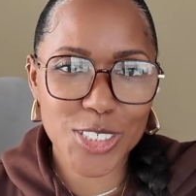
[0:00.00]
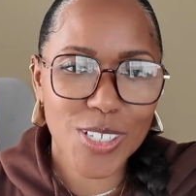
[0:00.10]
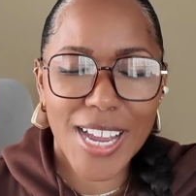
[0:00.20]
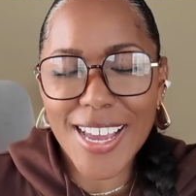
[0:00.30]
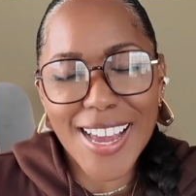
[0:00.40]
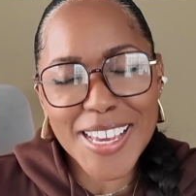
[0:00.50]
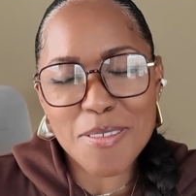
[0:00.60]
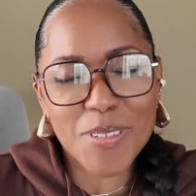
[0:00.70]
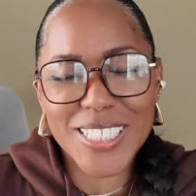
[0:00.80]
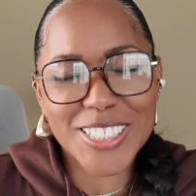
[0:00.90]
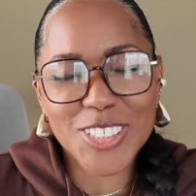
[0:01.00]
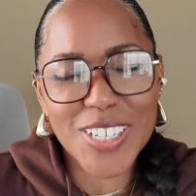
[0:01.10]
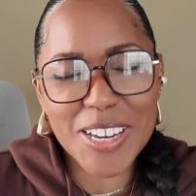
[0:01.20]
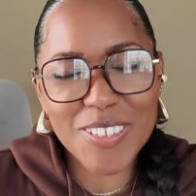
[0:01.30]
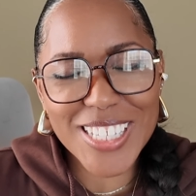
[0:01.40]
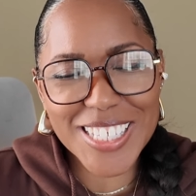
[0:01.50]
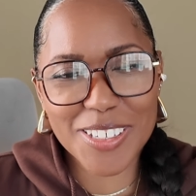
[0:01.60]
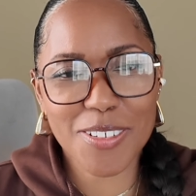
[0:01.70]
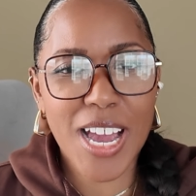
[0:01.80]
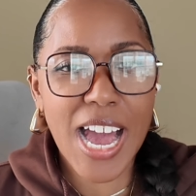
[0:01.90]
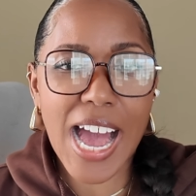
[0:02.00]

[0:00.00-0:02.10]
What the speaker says: to try, I am willing to try with you.